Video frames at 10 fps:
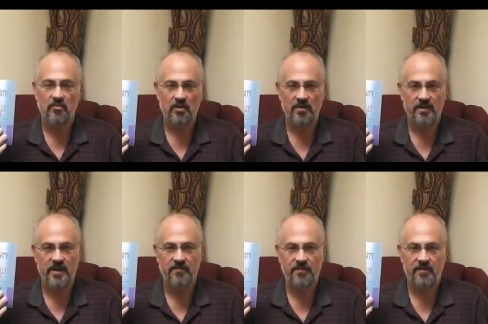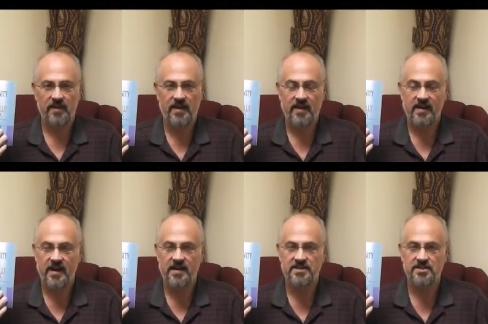We're thankful God
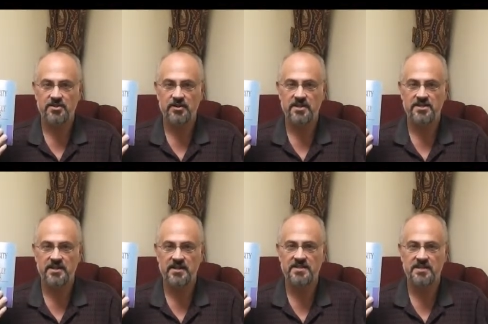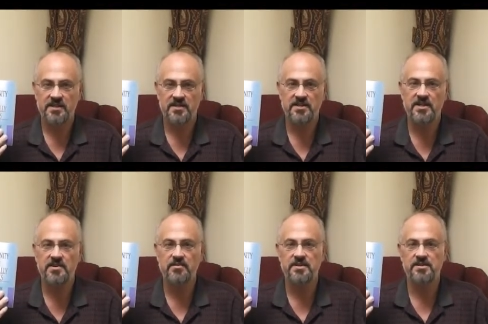has entrusted us to
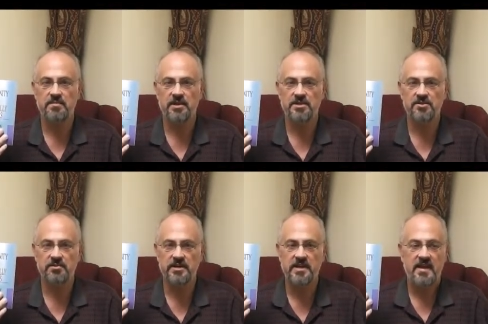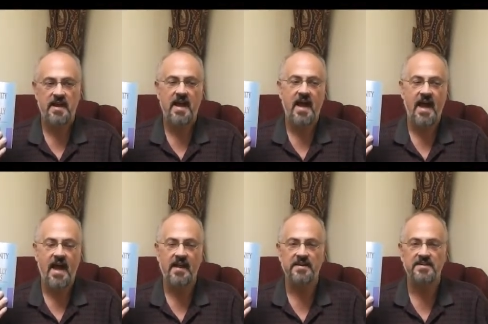continue this ministry,
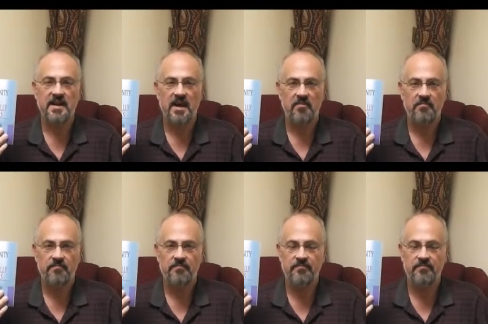and uh,